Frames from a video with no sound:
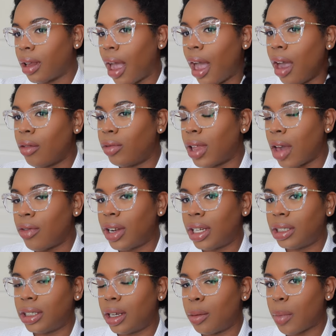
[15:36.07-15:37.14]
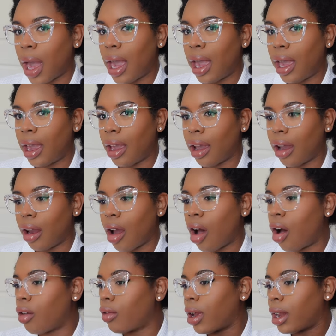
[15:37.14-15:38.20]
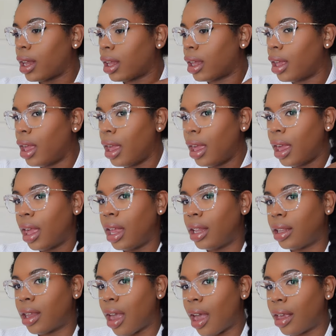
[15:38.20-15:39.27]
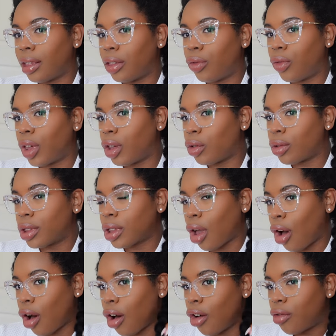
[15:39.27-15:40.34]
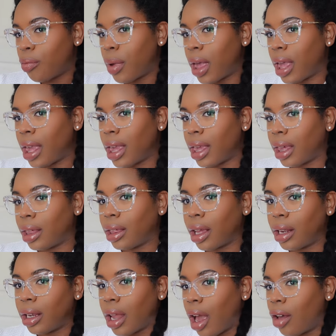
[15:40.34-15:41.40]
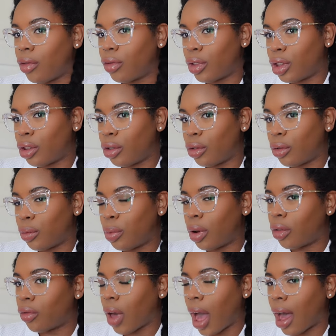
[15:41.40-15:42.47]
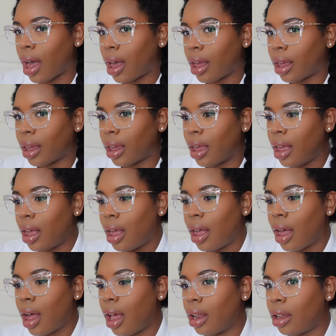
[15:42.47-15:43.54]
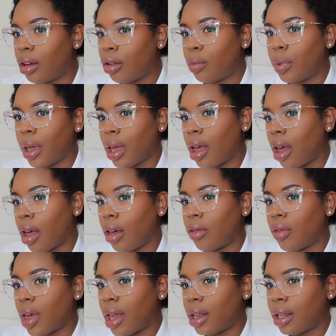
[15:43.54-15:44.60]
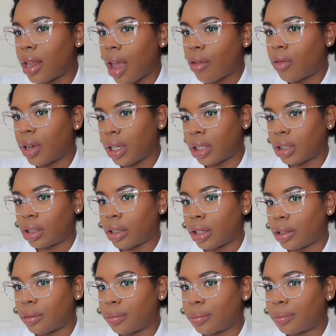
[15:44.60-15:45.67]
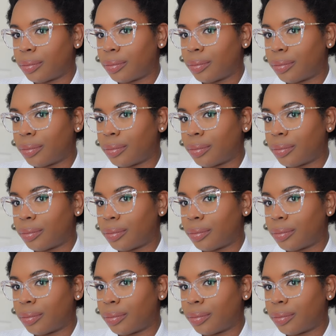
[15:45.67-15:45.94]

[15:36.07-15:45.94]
I have definition in my hair already. It does feel soft, but it is enough to provide a little bit of definition.